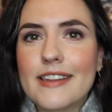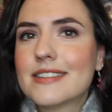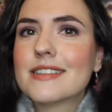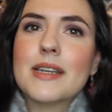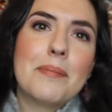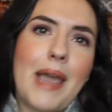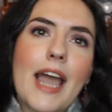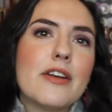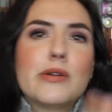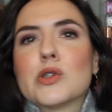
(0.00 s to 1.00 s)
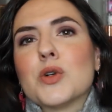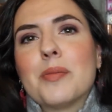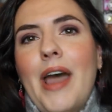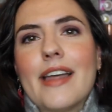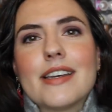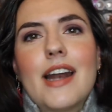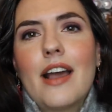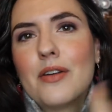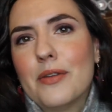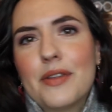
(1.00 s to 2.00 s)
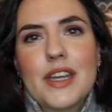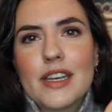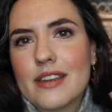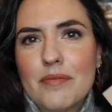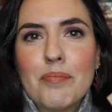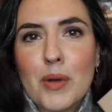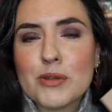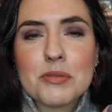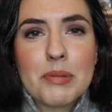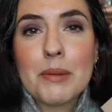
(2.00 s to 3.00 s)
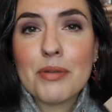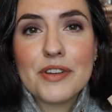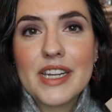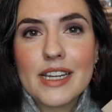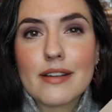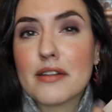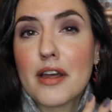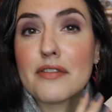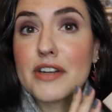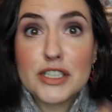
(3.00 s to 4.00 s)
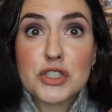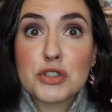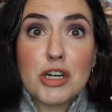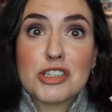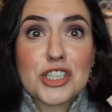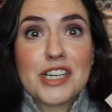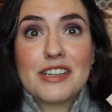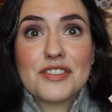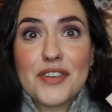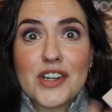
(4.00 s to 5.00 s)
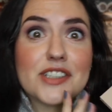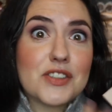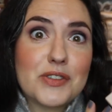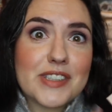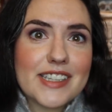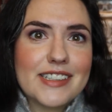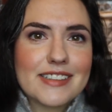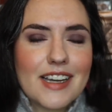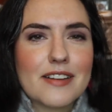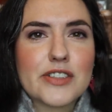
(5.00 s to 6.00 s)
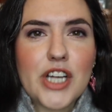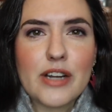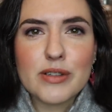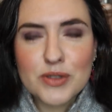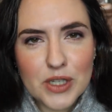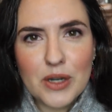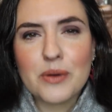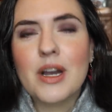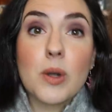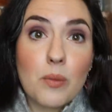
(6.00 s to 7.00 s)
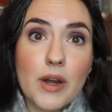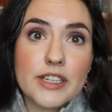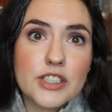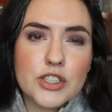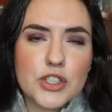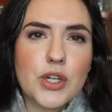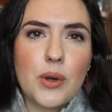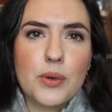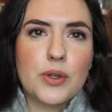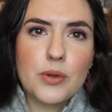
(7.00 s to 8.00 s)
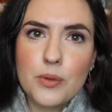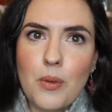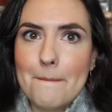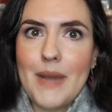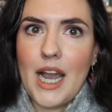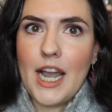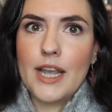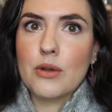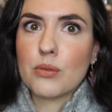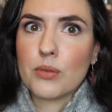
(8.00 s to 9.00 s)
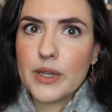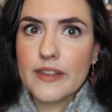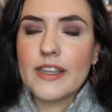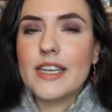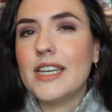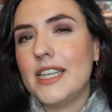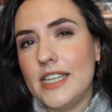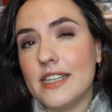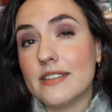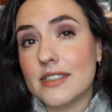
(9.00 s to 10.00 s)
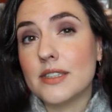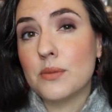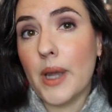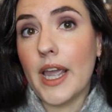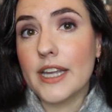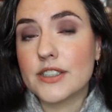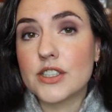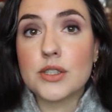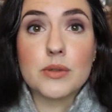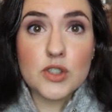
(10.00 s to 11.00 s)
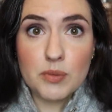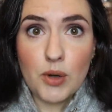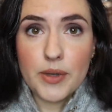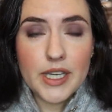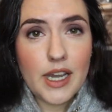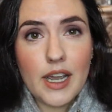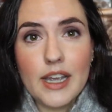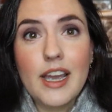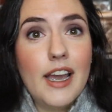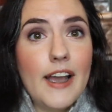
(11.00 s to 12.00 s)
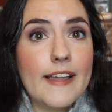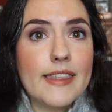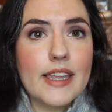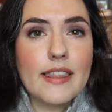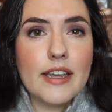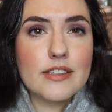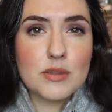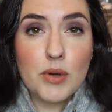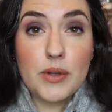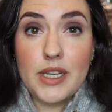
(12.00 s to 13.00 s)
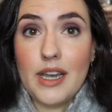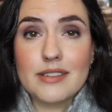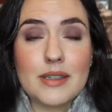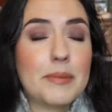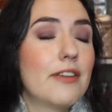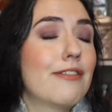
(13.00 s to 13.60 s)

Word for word: this is a matte neutral palette. I don't think most people need a lot of instruction as far as using these kind of shadows go. So I wanted to show you my really easy way to do a smoky eye. I think that smoky eyes can be